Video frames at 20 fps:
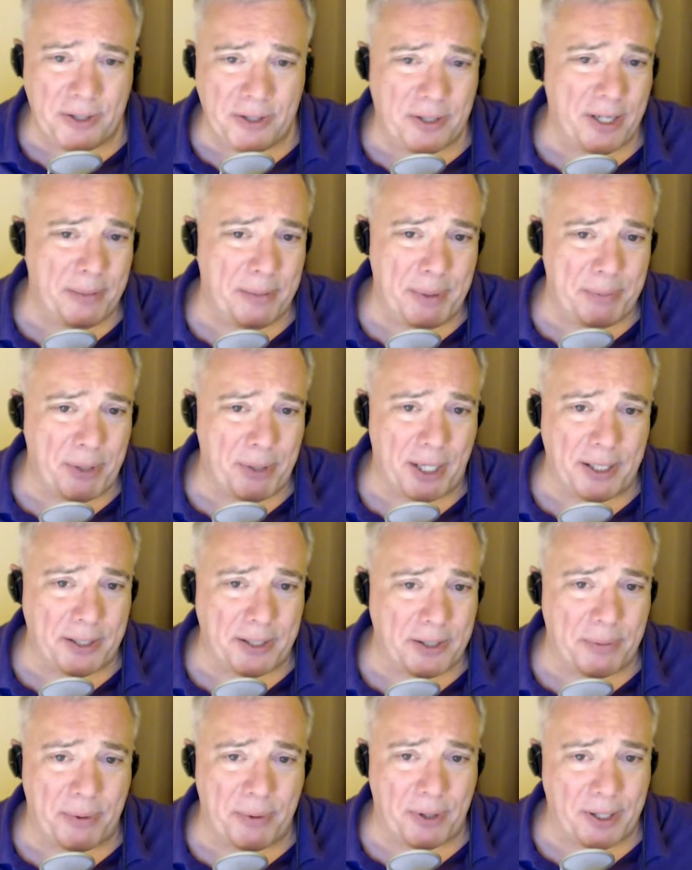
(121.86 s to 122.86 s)
things are going to be
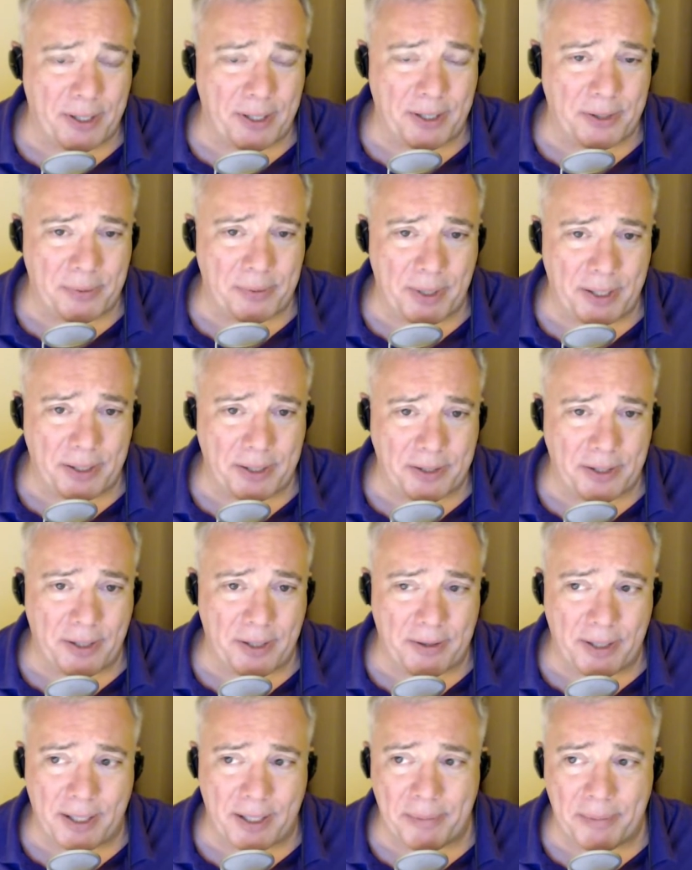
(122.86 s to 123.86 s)
broadly supported as well. There's
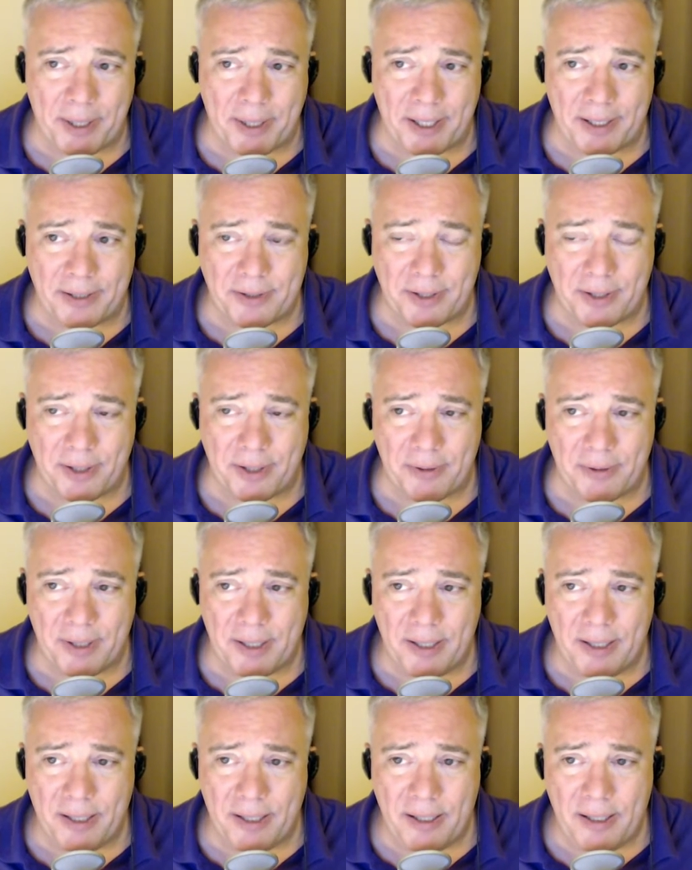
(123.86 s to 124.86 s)
no doubt about it. So
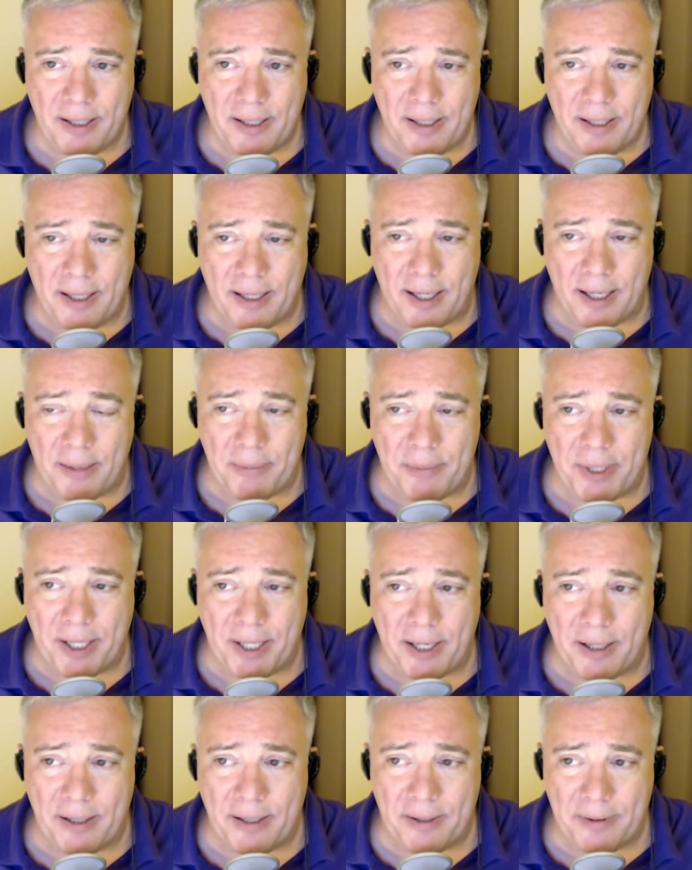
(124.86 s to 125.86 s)
you didn't
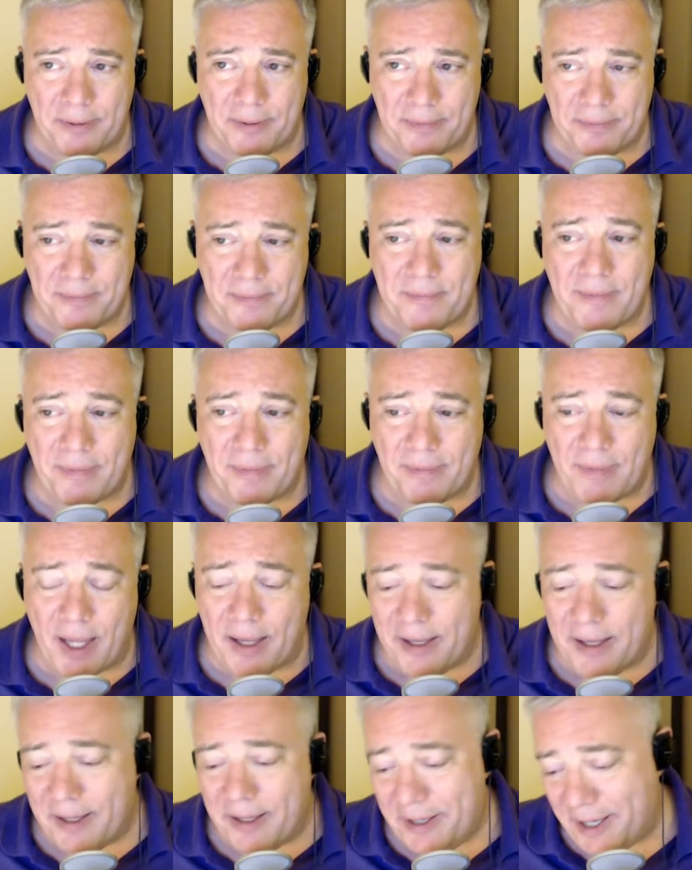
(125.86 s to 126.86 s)
mention. Um, you uh,
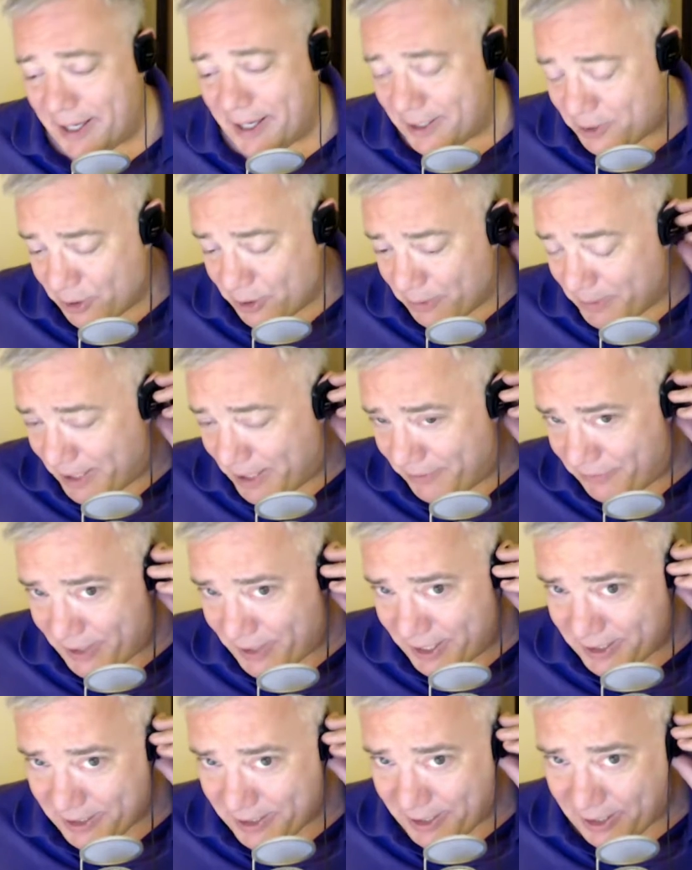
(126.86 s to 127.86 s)
yeah. So my
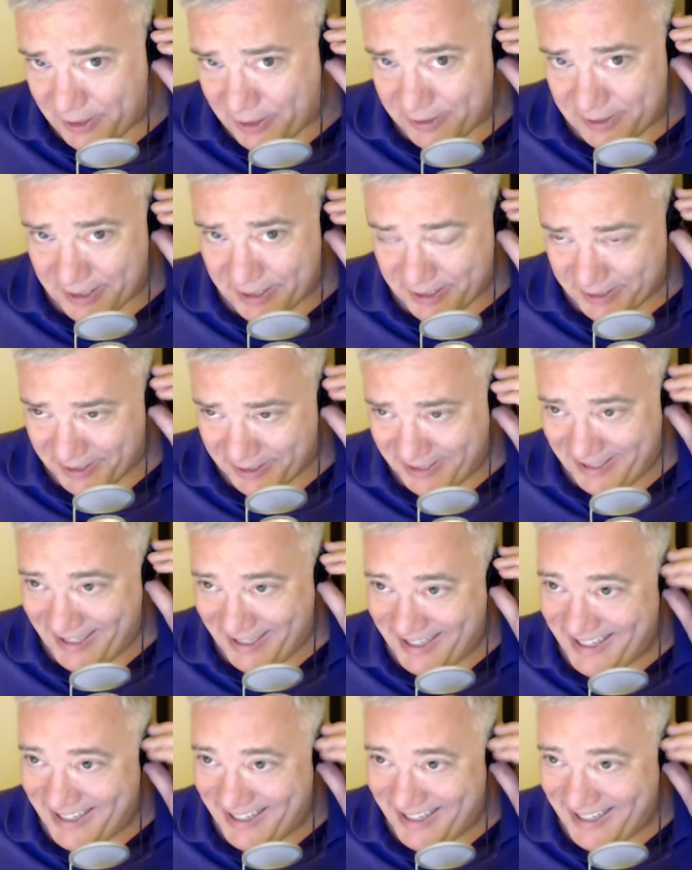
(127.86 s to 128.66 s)
final little uh,